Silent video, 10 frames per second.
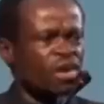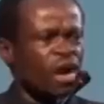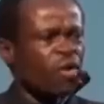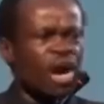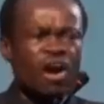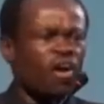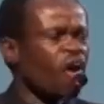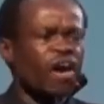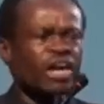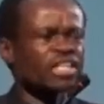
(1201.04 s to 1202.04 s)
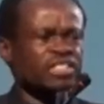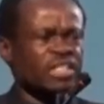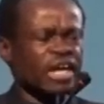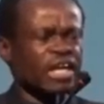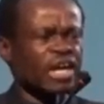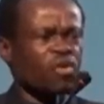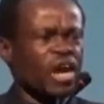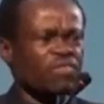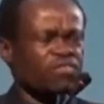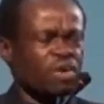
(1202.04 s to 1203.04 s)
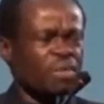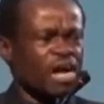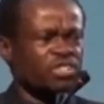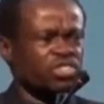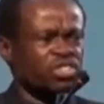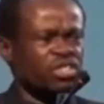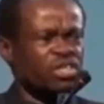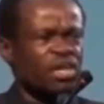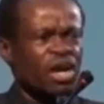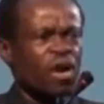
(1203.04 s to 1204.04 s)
Our oil is taken away from us.